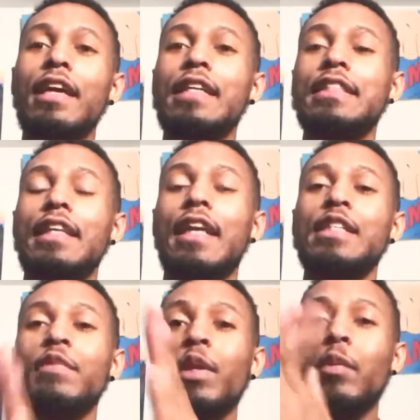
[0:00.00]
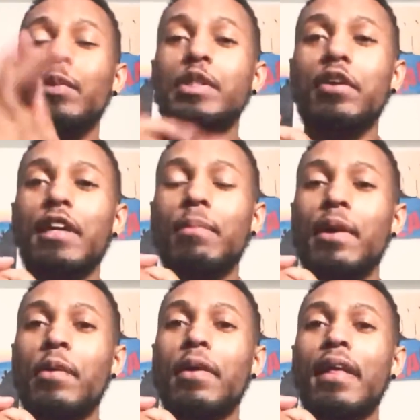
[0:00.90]
In today's video, we're going to be talking
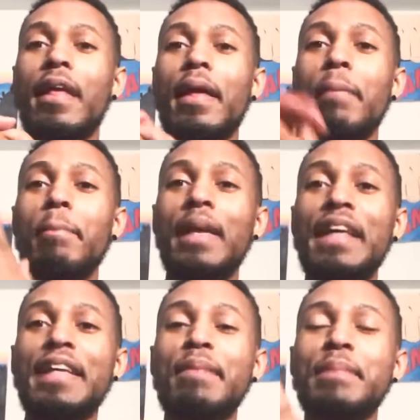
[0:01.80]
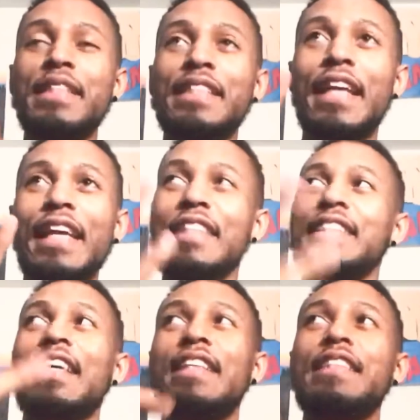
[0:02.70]
about making mistakes.
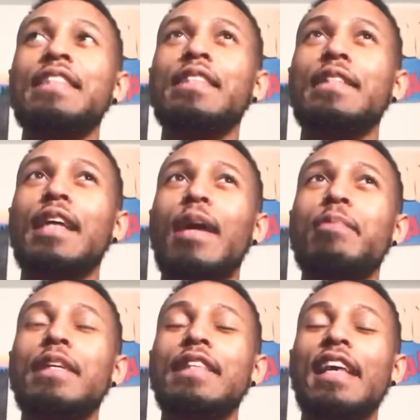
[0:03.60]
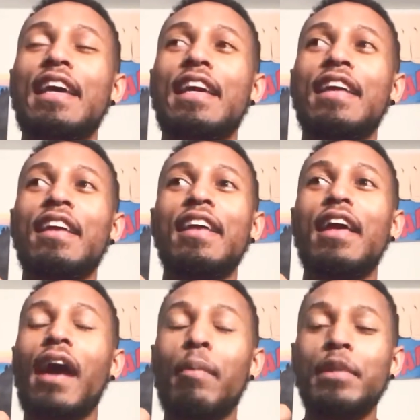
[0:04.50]
And this is a topic that
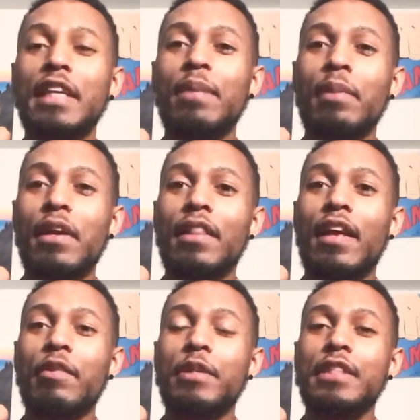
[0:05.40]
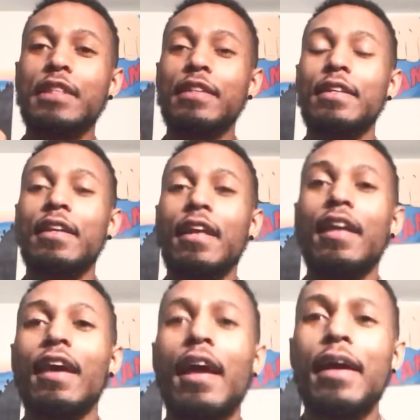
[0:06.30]
I've been thinking about a lot recently.
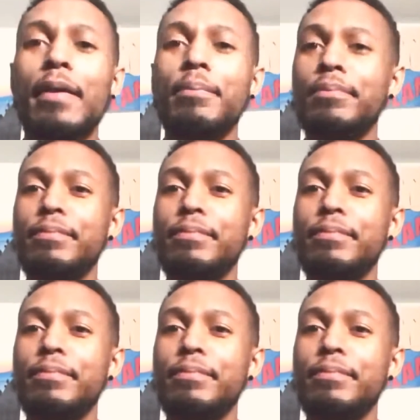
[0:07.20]
And